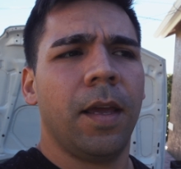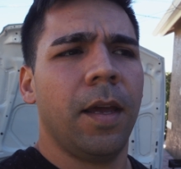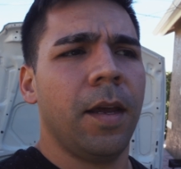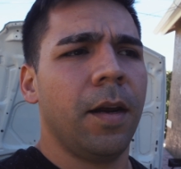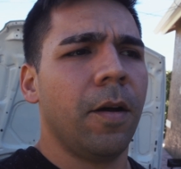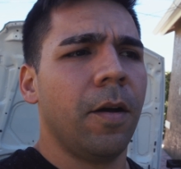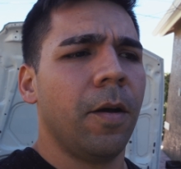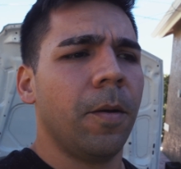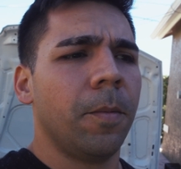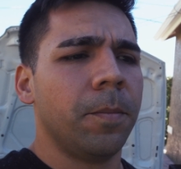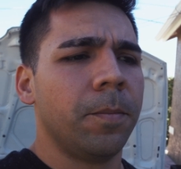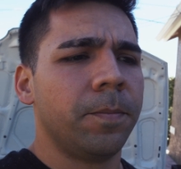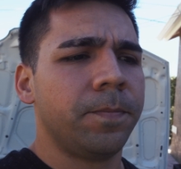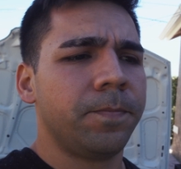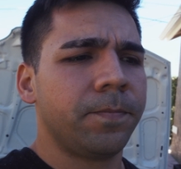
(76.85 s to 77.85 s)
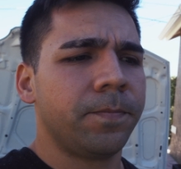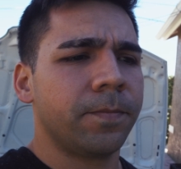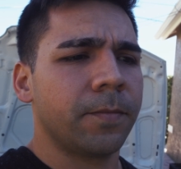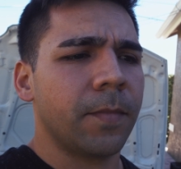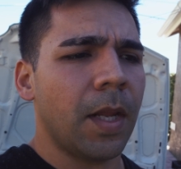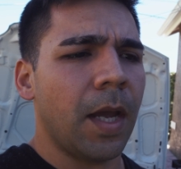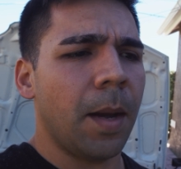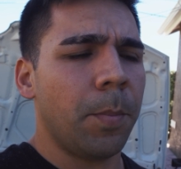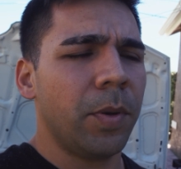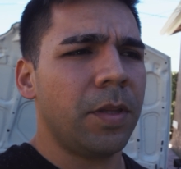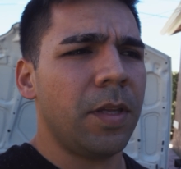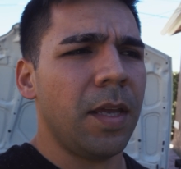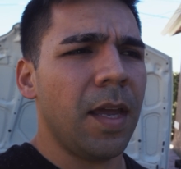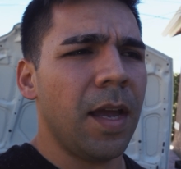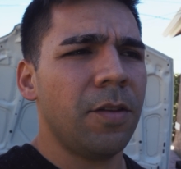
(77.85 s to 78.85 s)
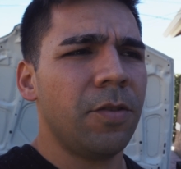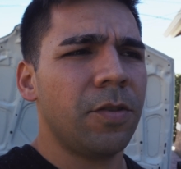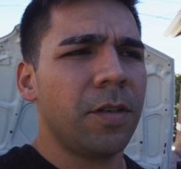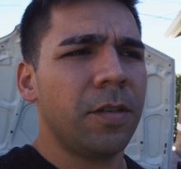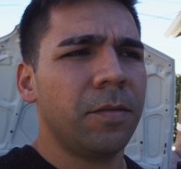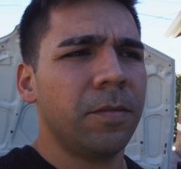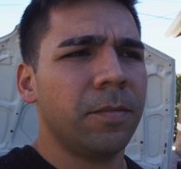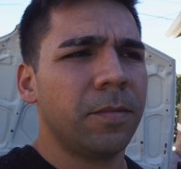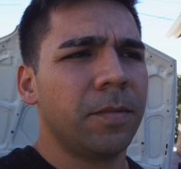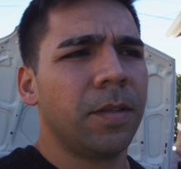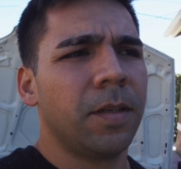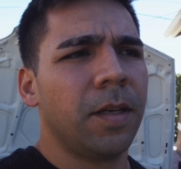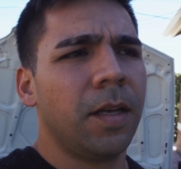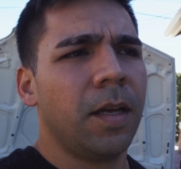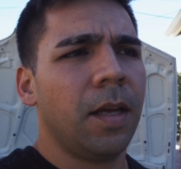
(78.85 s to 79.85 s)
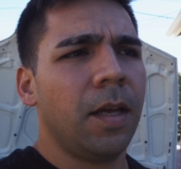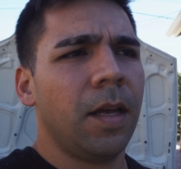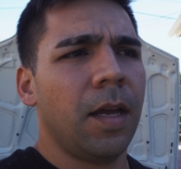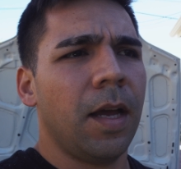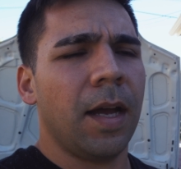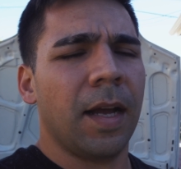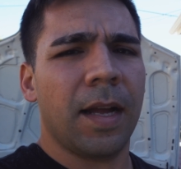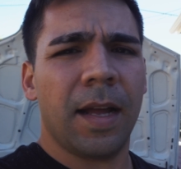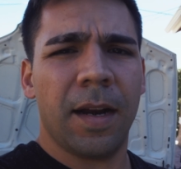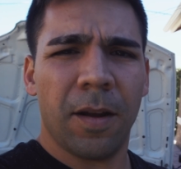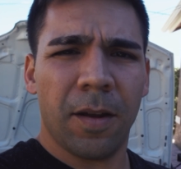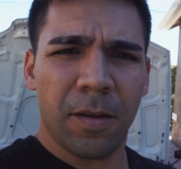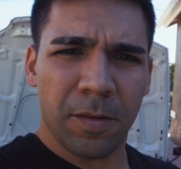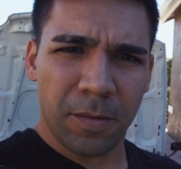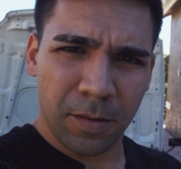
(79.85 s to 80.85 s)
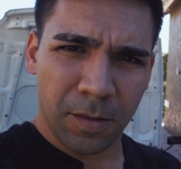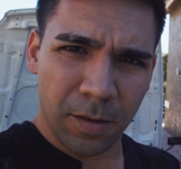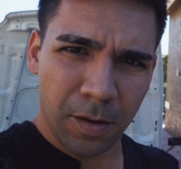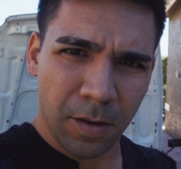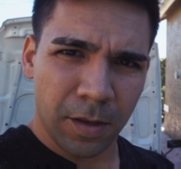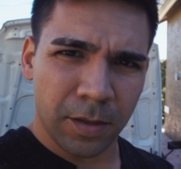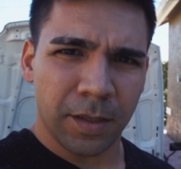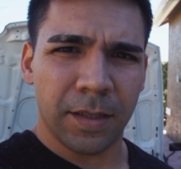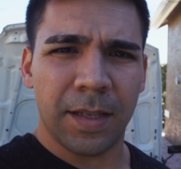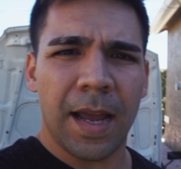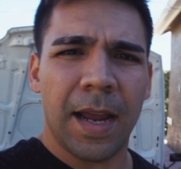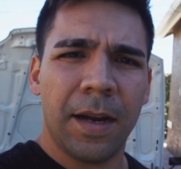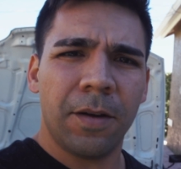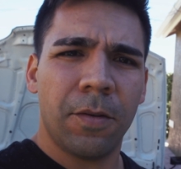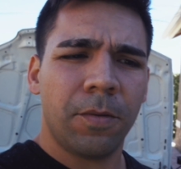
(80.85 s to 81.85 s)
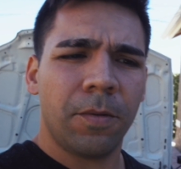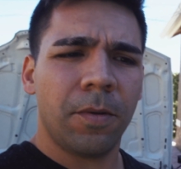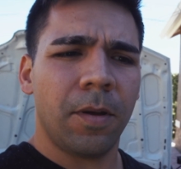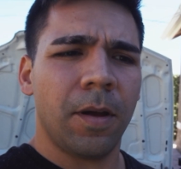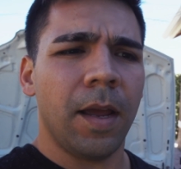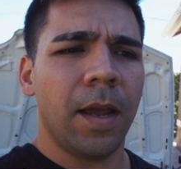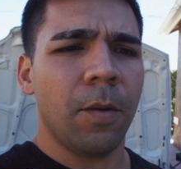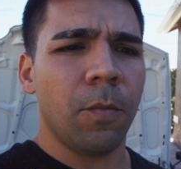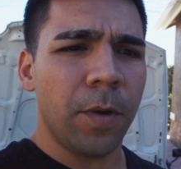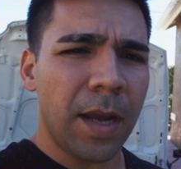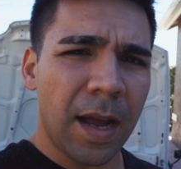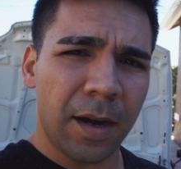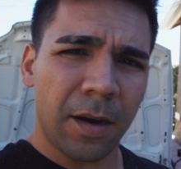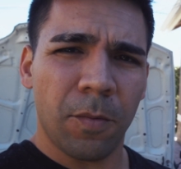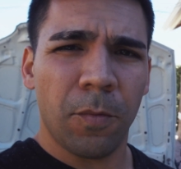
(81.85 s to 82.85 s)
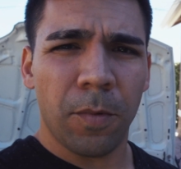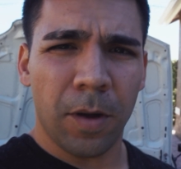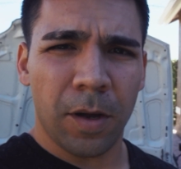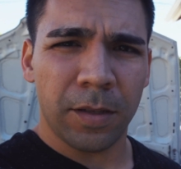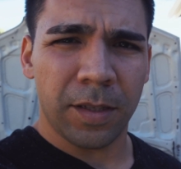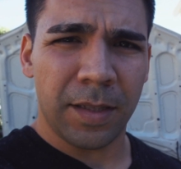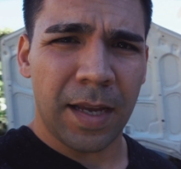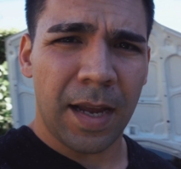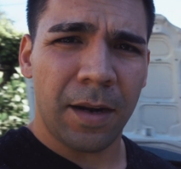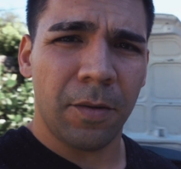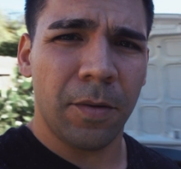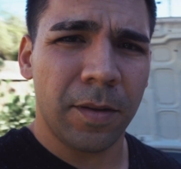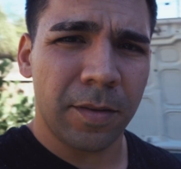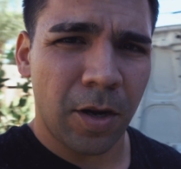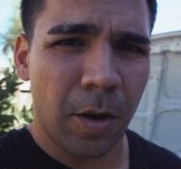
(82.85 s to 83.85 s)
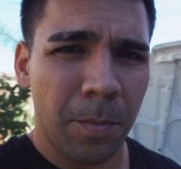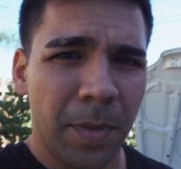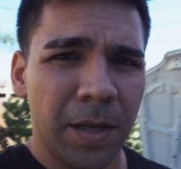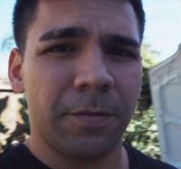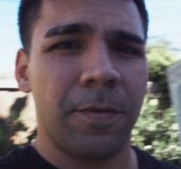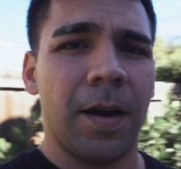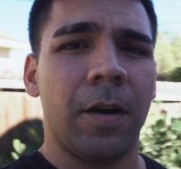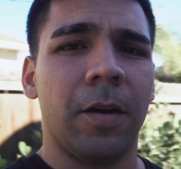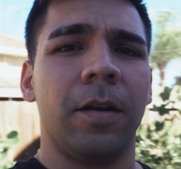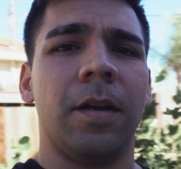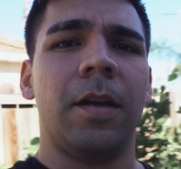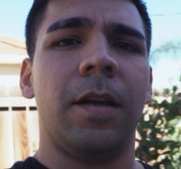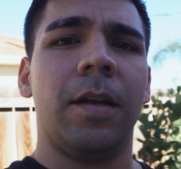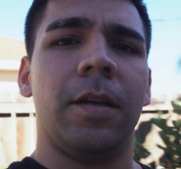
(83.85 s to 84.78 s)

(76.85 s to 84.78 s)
And I put the engine, I got it on the dyno, and we got it on the dyno, it started misfiring.